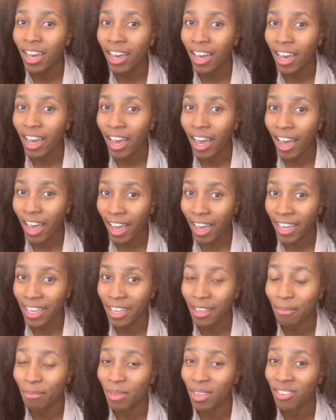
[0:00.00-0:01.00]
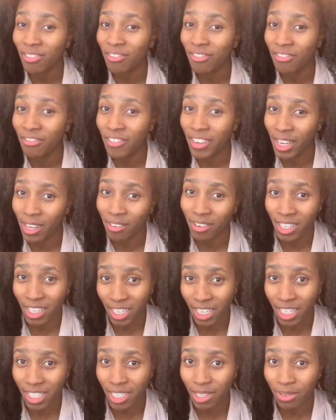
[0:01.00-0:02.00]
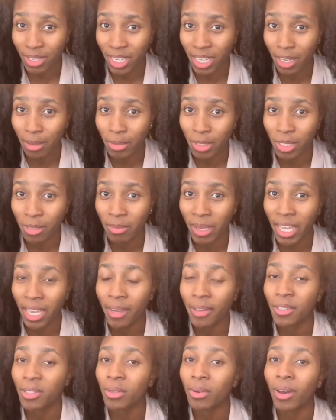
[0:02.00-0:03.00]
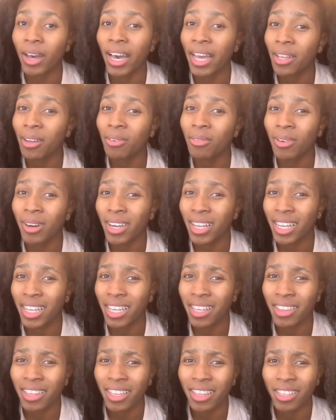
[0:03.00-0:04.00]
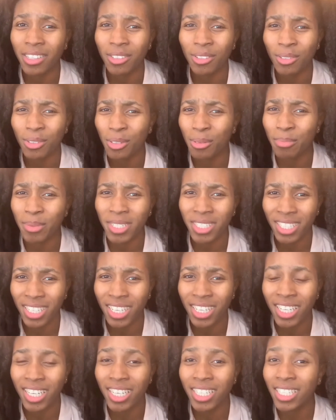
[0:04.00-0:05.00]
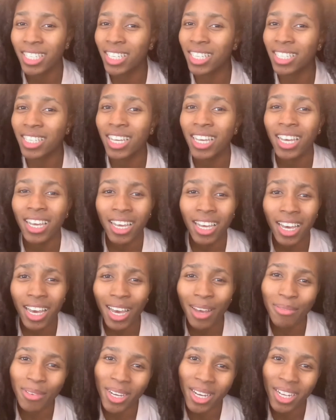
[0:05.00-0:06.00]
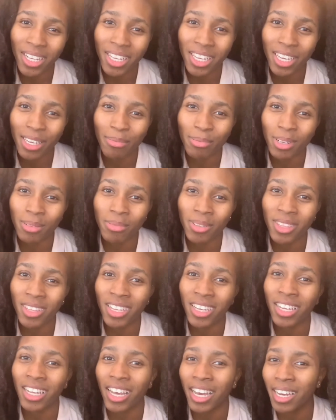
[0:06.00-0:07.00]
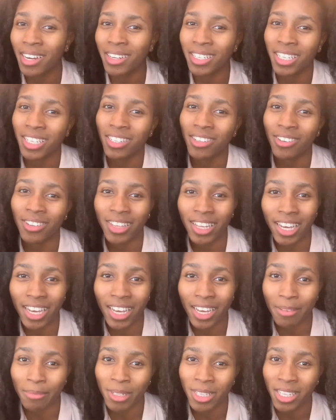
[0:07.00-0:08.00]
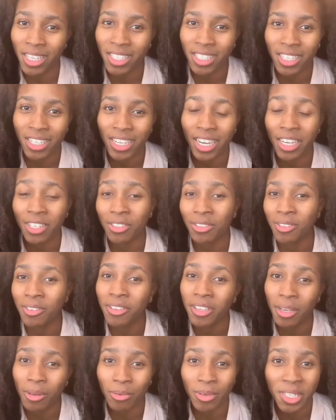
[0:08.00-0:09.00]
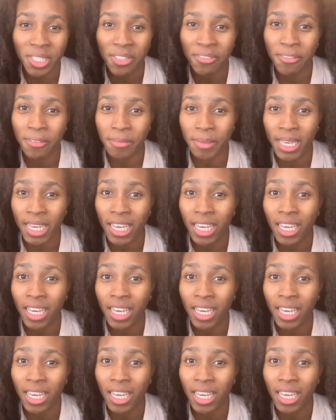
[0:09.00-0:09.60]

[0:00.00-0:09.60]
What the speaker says: I can be very lazy when it comes to my hair, so I don't want anything that's super tedious because I'm not going to keep up with it. I already know that. I'm a lazy natural. It works for me.